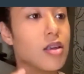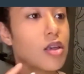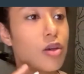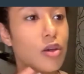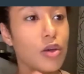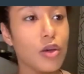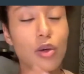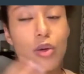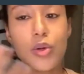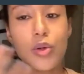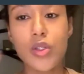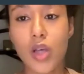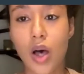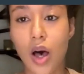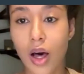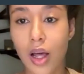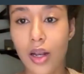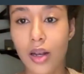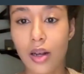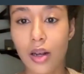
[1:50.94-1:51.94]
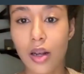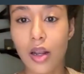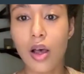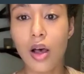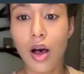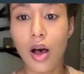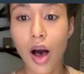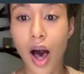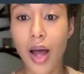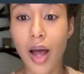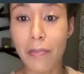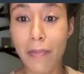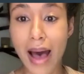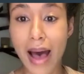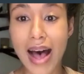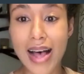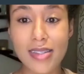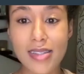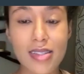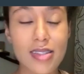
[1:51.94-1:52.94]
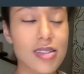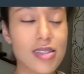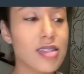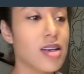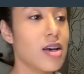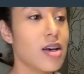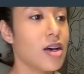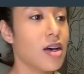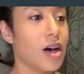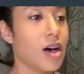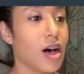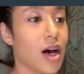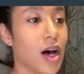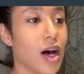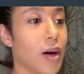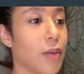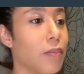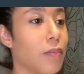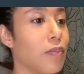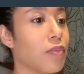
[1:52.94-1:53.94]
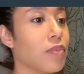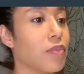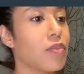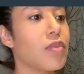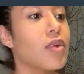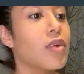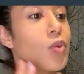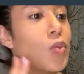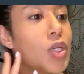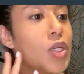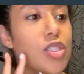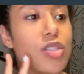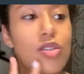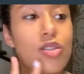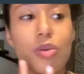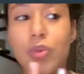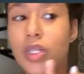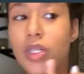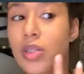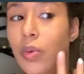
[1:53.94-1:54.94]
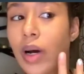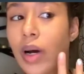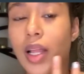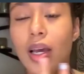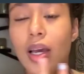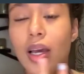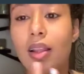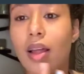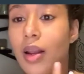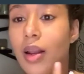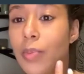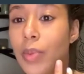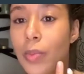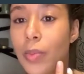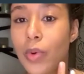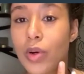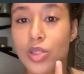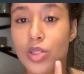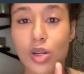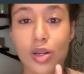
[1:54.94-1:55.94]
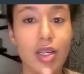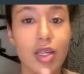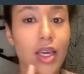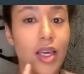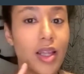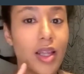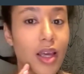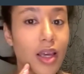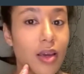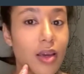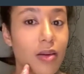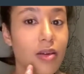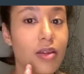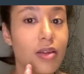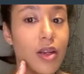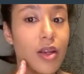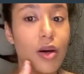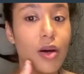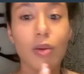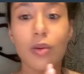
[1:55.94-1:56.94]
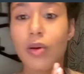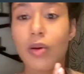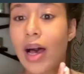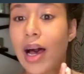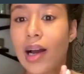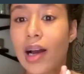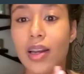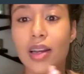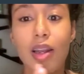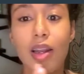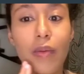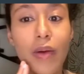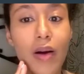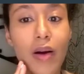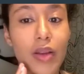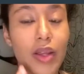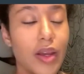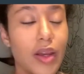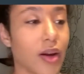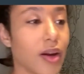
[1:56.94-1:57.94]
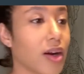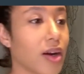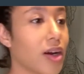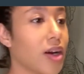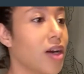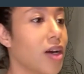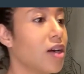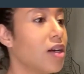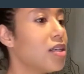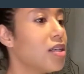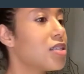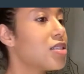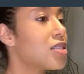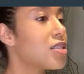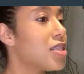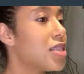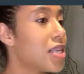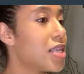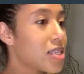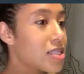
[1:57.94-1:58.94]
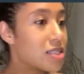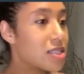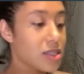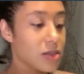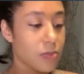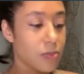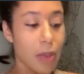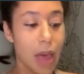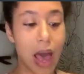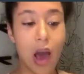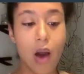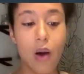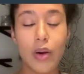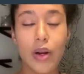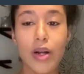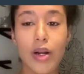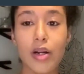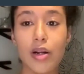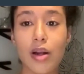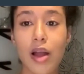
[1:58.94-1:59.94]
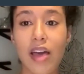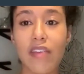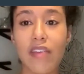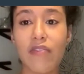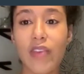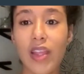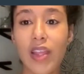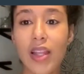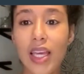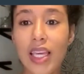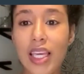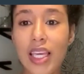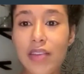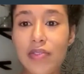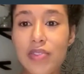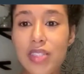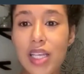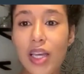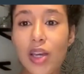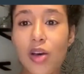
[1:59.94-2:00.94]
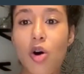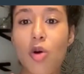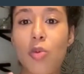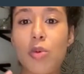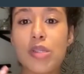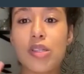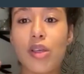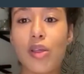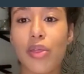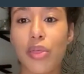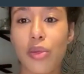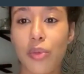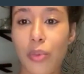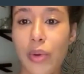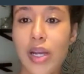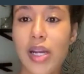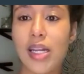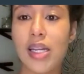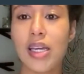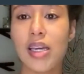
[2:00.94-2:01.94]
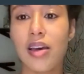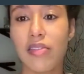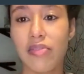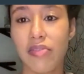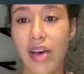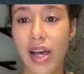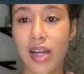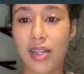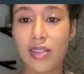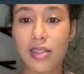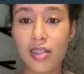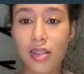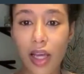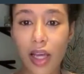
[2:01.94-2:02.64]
that you use on masks, which is the reason why like a lot of people are starting to get like, you know, acne around here. This powder, I feel like gives like almost a 3D effect.